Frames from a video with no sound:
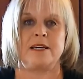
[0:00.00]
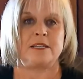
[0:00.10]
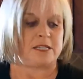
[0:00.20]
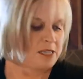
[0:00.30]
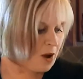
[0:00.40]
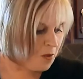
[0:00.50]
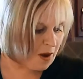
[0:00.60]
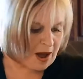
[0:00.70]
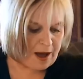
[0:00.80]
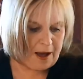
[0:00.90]

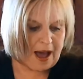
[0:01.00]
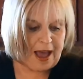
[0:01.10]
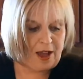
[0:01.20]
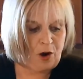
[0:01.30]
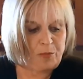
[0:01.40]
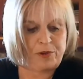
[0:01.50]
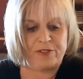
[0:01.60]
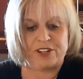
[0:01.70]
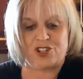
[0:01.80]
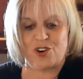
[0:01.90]
So I hope
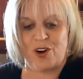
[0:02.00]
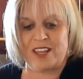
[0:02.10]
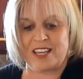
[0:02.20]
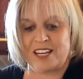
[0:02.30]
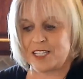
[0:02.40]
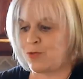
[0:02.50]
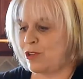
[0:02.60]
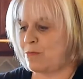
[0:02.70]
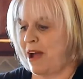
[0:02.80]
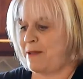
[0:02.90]
you've enjoyed this
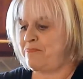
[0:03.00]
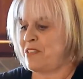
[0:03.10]
with my